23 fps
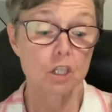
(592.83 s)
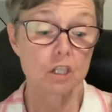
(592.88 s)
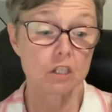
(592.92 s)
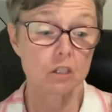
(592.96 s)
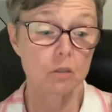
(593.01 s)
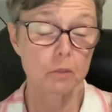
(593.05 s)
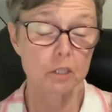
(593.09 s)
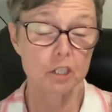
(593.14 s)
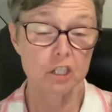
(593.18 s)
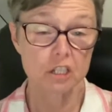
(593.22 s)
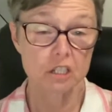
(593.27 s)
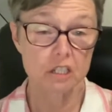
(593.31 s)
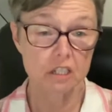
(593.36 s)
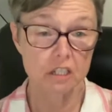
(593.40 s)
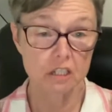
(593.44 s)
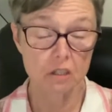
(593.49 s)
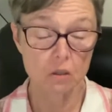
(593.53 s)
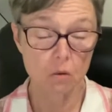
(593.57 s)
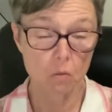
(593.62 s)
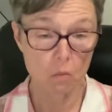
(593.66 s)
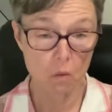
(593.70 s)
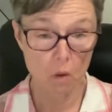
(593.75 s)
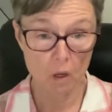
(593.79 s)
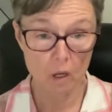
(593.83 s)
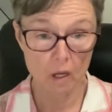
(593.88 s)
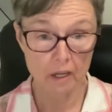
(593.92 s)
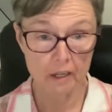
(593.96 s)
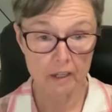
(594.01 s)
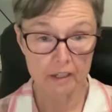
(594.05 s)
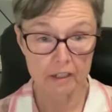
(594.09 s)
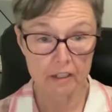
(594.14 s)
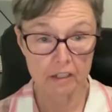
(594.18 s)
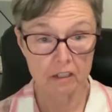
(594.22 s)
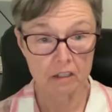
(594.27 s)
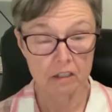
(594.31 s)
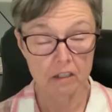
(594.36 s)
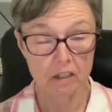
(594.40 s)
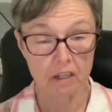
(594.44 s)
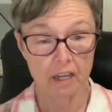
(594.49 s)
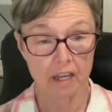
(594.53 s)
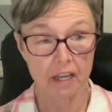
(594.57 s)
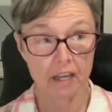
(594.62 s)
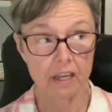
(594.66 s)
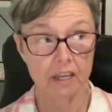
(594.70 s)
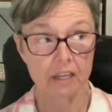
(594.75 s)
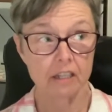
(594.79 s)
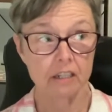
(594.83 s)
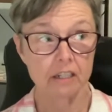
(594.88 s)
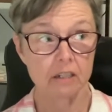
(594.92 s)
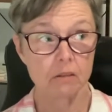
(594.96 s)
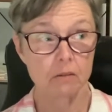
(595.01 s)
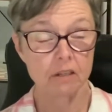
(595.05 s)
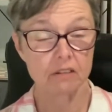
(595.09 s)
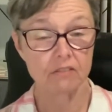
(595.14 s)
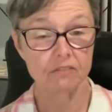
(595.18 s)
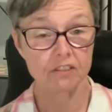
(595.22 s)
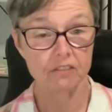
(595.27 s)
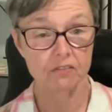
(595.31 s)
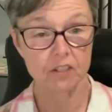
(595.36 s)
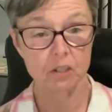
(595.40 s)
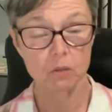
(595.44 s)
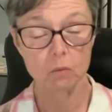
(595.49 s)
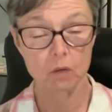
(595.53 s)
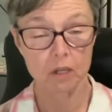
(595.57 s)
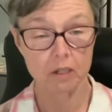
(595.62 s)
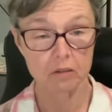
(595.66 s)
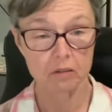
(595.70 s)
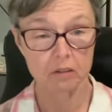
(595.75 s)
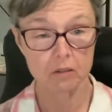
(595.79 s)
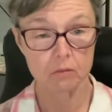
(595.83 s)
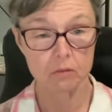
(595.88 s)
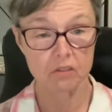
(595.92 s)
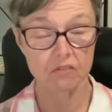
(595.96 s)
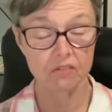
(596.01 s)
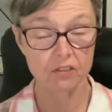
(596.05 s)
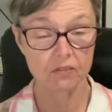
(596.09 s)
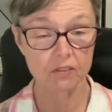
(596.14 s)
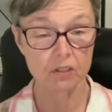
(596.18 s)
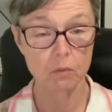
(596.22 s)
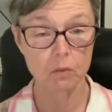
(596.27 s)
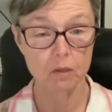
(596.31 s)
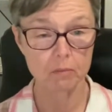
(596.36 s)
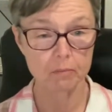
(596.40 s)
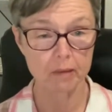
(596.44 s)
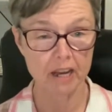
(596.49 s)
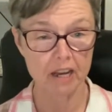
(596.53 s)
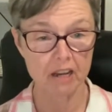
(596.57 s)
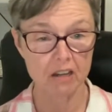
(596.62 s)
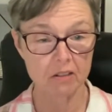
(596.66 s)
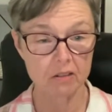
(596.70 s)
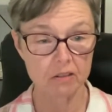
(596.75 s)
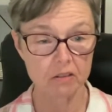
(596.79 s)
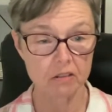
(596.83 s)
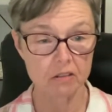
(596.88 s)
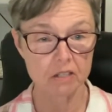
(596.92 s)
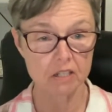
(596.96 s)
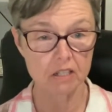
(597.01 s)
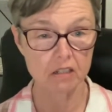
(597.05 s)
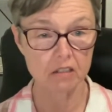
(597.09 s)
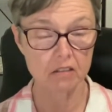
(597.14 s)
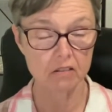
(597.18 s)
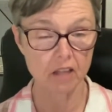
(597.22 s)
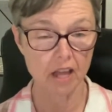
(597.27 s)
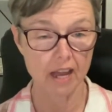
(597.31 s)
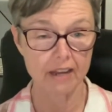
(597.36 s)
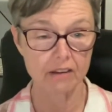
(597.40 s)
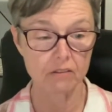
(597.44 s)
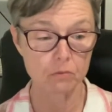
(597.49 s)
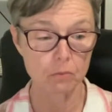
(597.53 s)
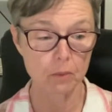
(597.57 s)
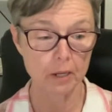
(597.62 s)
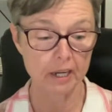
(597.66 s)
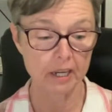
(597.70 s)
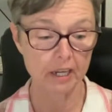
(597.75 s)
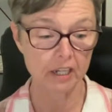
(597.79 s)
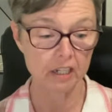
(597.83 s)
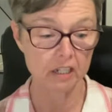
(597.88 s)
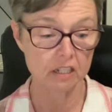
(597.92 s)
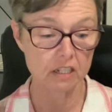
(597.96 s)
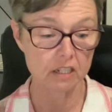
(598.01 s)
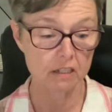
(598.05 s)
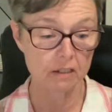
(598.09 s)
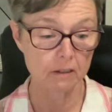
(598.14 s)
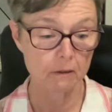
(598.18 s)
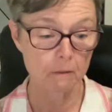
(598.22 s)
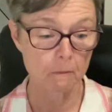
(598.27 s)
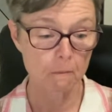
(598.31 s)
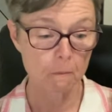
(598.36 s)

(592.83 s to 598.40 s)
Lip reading: So we just did the one, and he was 51 pounds live weight.